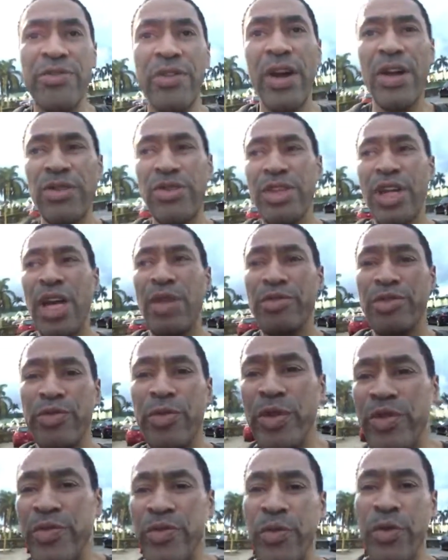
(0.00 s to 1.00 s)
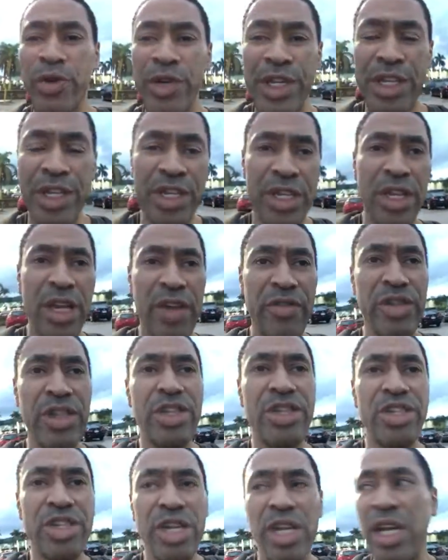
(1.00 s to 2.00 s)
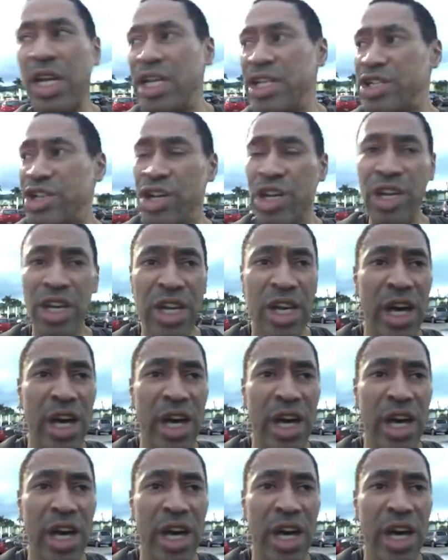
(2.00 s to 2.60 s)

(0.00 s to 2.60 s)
Final time was 147 and change.